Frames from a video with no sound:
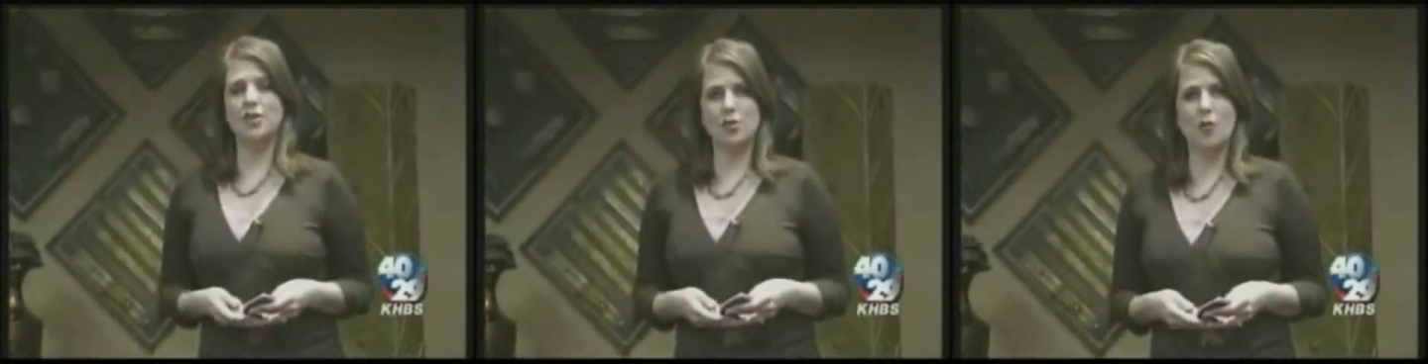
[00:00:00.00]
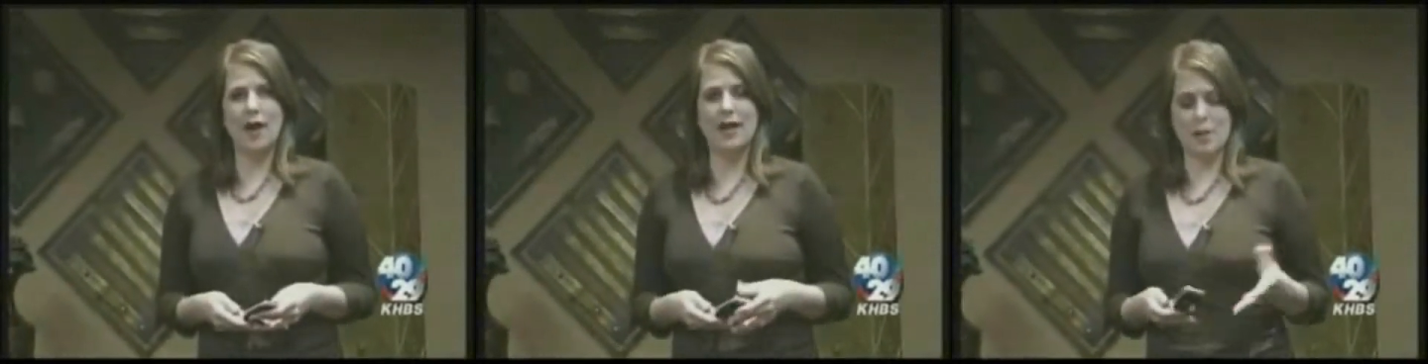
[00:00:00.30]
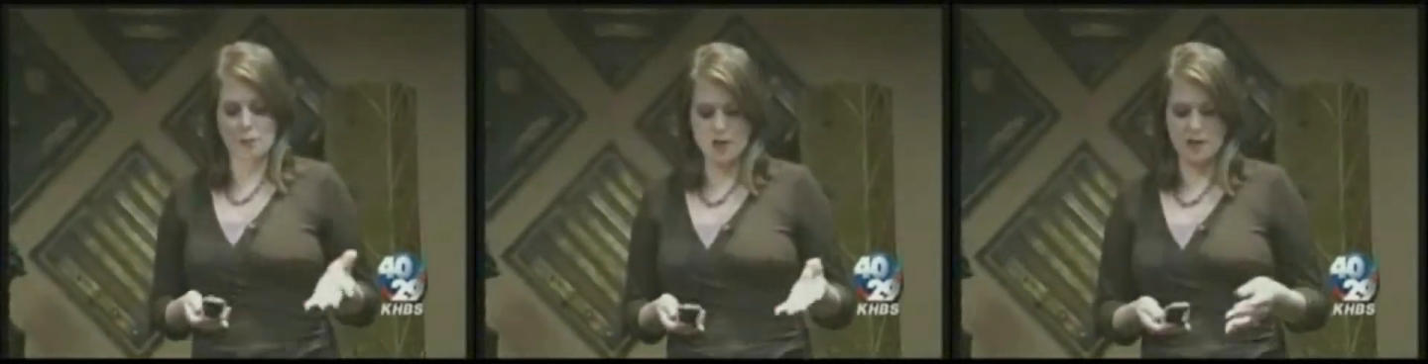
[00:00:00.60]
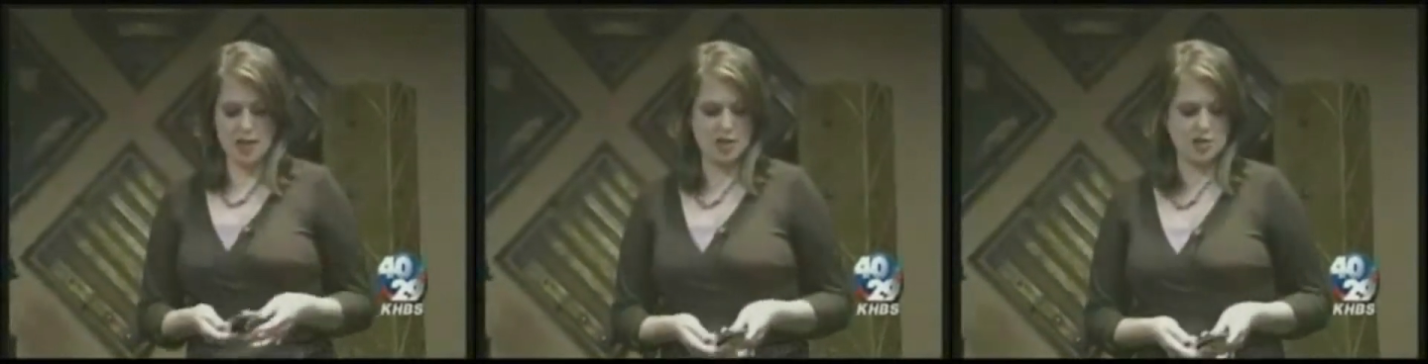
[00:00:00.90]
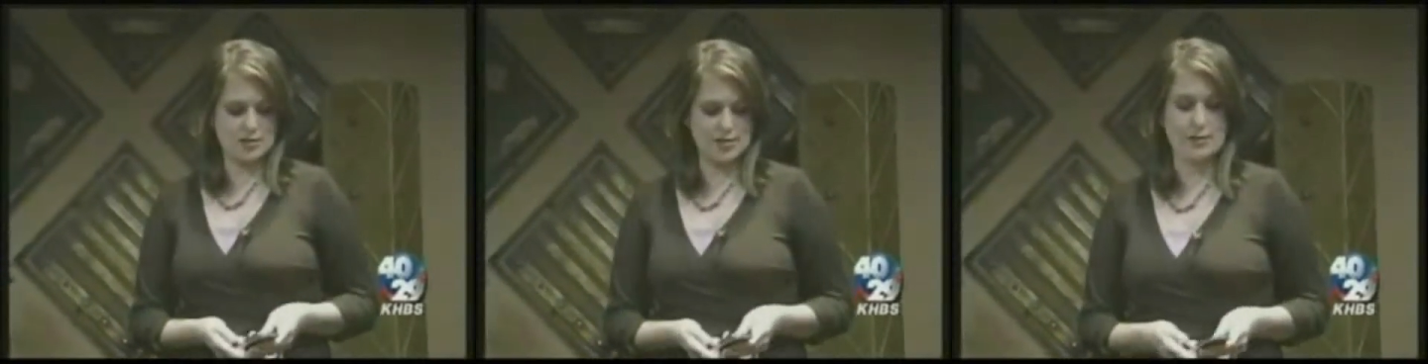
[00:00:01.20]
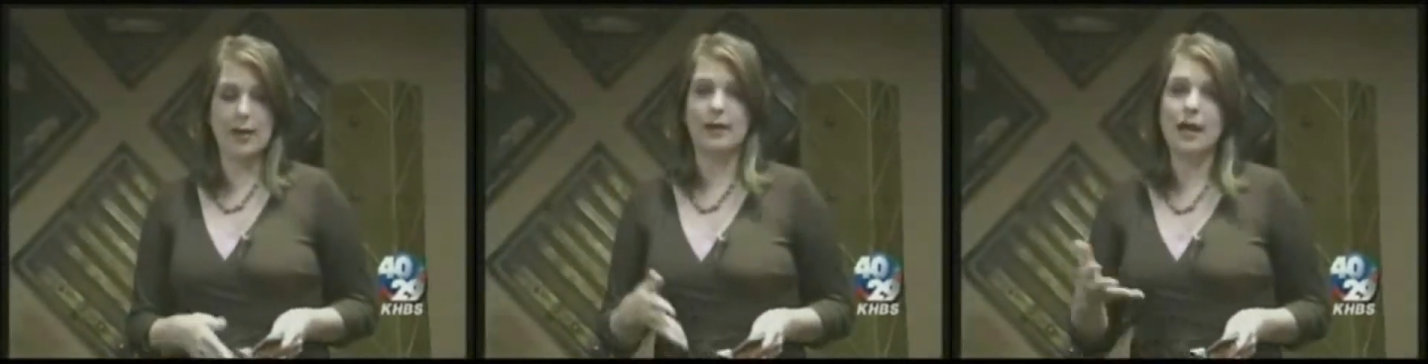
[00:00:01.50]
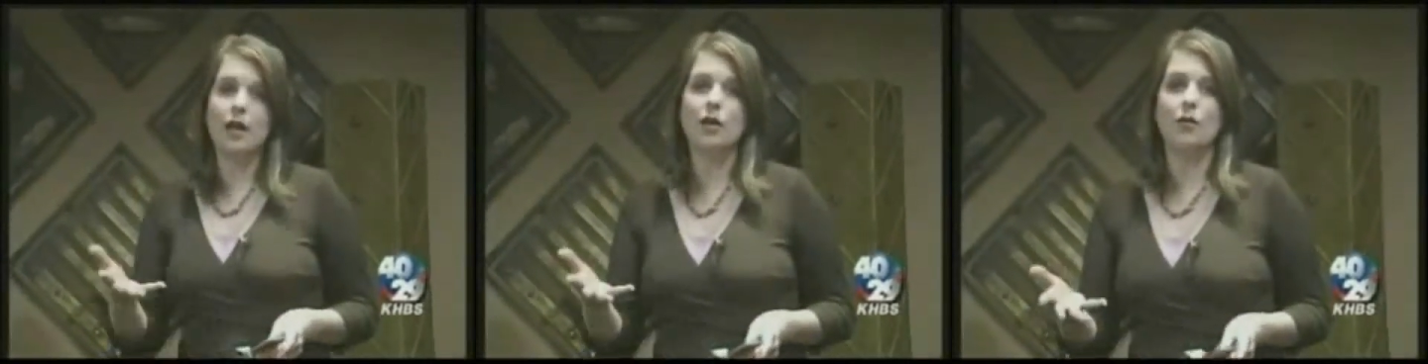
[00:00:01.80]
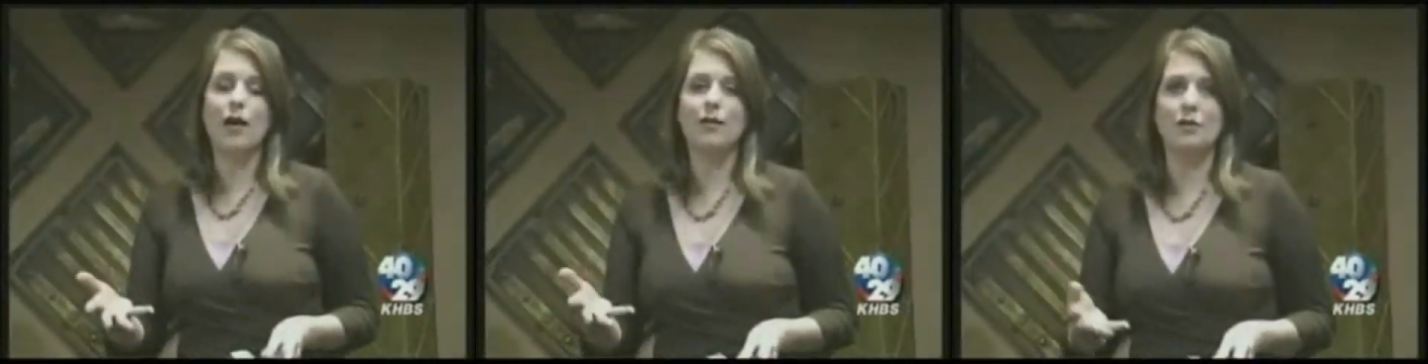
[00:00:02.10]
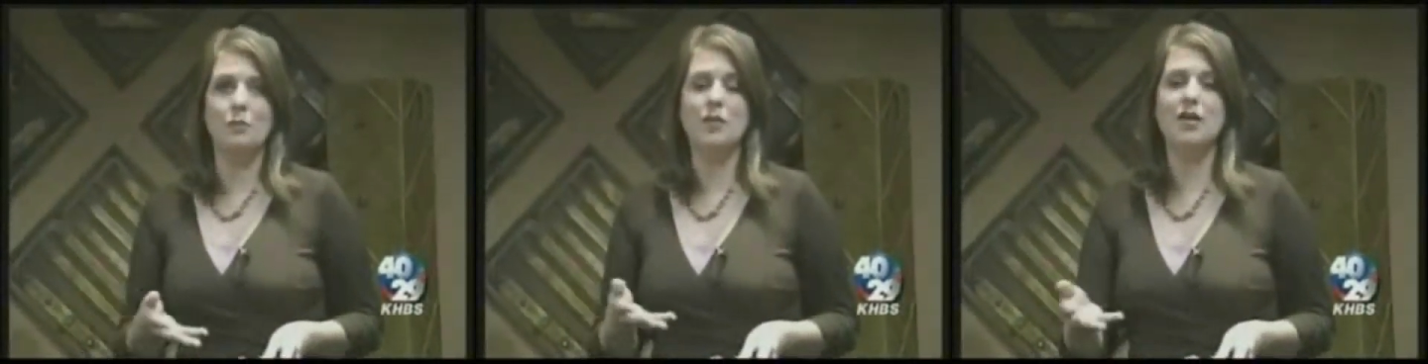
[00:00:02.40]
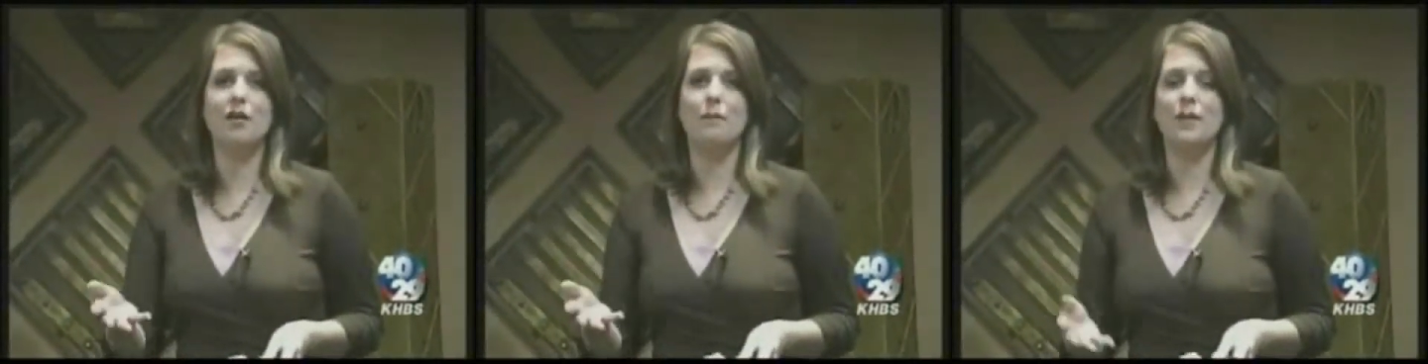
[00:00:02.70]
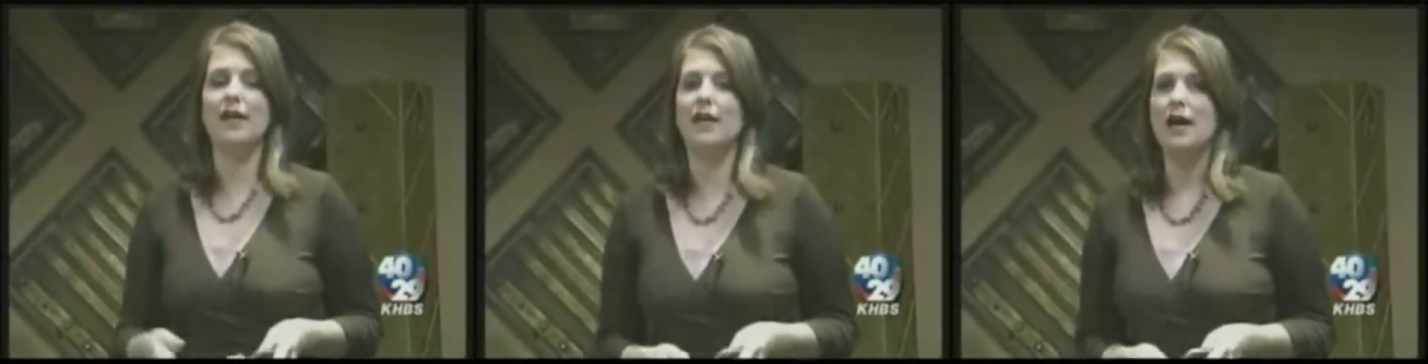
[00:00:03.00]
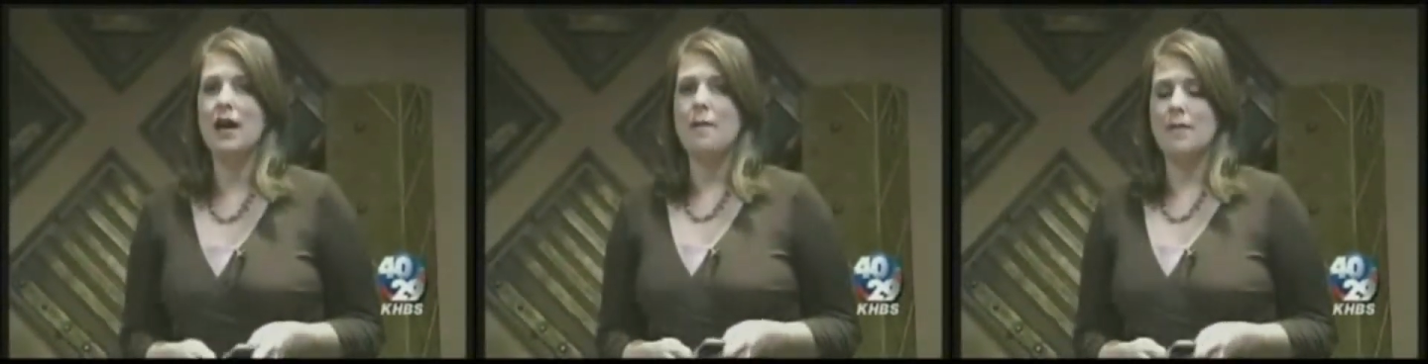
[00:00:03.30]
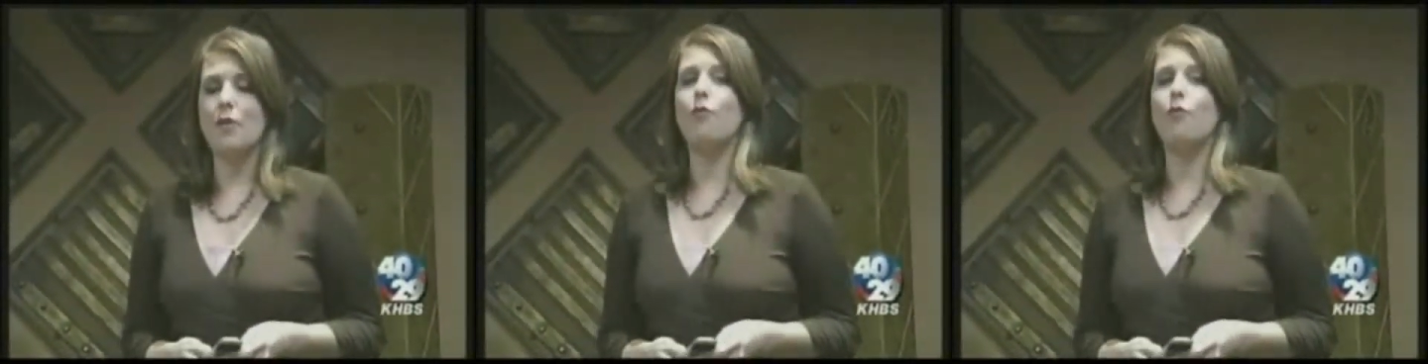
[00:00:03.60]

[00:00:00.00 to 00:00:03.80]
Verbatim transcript: Either way, abbreviations like LOL and BRB